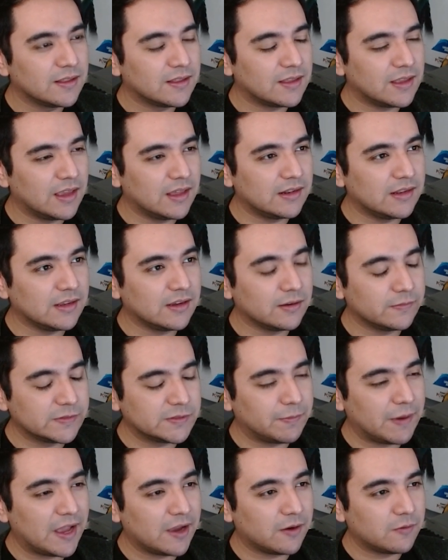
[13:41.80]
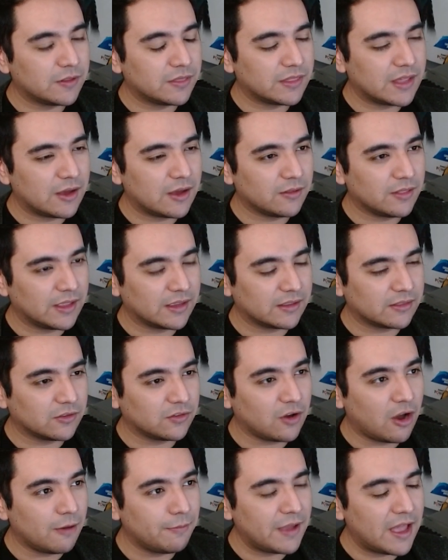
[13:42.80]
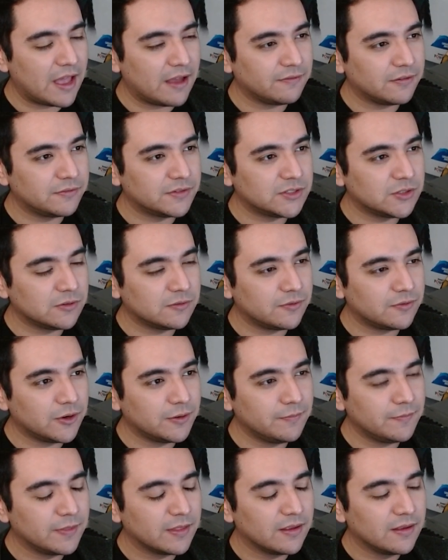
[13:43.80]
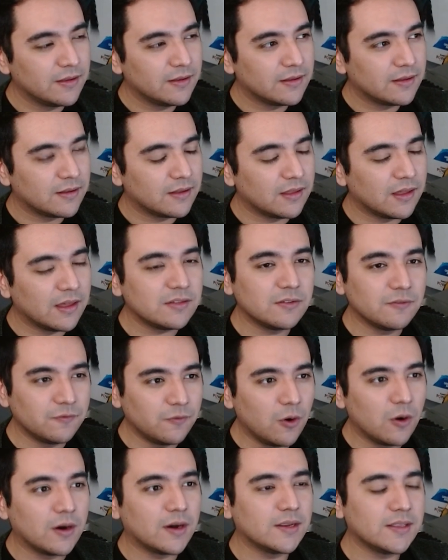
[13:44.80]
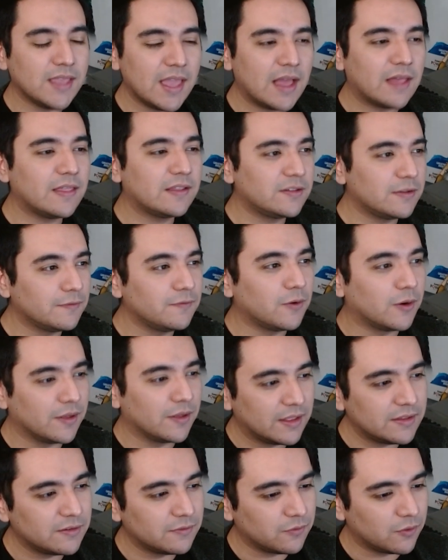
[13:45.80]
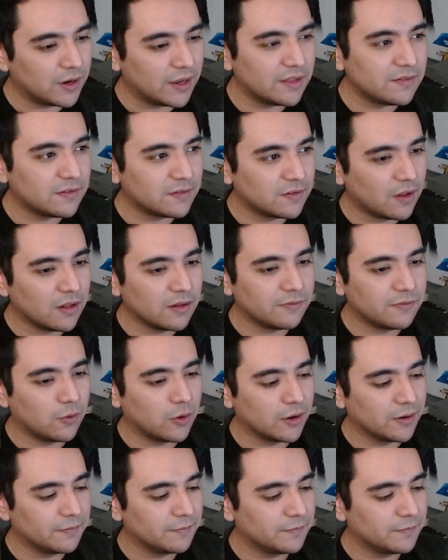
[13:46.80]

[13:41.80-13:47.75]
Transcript: and it comes back without like the top half of his uniform. That's a 4. Yeah, that's a 4. That's a 4. That's a solid 4.